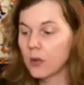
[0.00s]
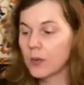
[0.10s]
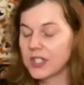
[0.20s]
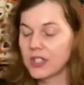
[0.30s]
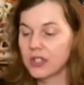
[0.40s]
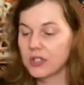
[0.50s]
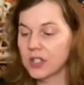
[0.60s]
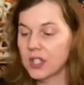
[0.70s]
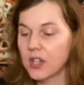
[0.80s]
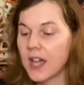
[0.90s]
Which,
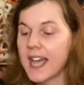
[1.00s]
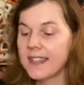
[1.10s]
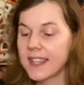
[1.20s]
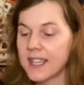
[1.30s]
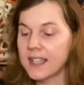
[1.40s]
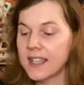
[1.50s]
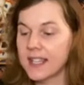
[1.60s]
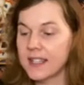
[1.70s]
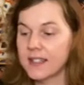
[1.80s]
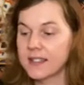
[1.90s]
you know, I think
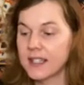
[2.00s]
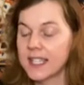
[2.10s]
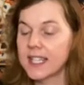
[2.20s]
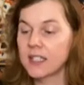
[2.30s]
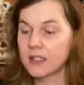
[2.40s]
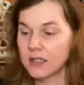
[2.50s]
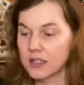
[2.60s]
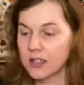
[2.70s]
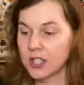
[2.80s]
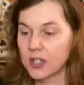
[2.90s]
is, again,
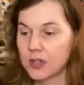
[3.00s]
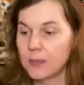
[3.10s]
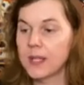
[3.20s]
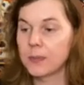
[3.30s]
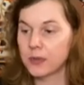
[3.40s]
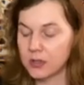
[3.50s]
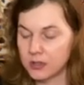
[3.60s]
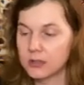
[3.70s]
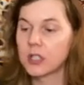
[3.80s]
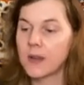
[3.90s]
you know, the
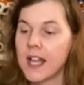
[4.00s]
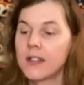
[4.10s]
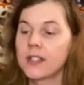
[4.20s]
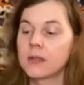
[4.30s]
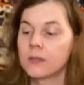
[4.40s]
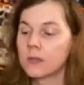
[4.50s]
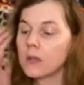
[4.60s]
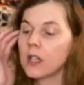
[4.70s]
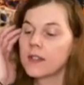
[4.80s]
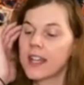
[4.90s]
people around them
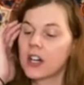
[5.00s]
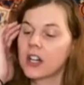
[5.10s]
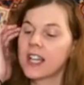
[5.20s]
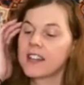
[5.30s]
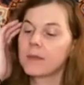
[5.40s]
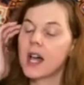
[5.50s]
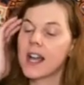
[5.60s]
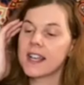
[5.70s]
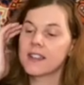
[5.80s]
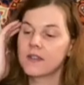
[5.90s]
that are kind of
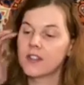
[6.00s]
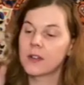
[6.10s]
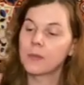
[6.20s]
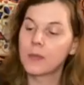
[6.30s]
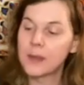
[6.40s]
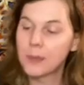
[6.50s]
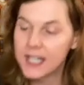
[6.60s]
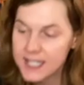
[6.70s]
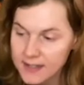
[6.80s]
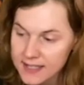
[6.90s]
blocking them from
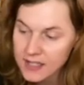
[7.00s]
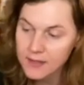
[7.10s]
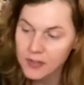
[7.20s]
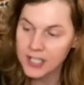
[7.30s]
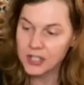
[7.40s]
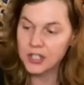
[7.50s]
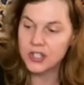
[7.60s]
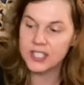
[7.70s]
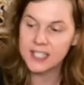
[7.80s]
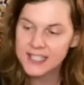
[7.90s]
embracing this lover
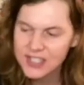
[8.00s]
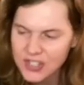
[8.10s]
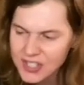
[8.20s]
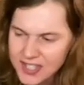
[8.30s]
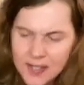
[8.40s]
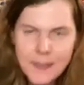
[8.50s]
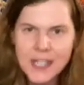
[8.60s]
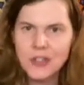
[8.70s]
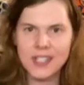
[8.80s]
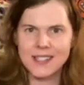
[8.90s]
energy. That's just the
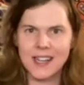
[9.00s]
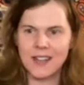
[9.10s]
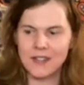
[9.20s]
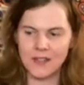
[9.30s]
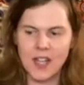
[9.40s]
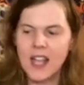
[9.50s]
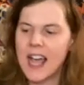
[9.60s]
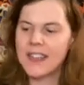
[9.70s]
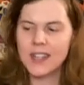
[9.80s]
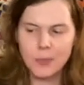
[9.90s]
matrix stuff.
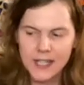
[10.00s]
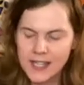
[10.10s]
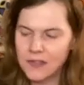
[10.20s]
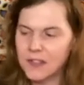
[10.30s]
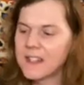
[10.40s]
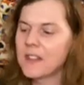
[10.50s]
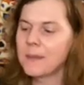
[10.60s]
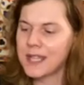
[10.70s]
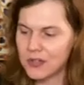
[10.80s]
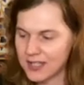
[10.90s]
I think they're breaking free of the
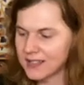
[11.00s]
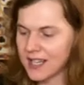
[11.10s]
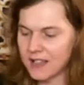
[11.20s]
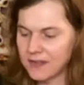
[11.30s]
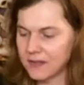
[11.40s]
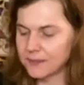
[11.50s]
matrix stuff.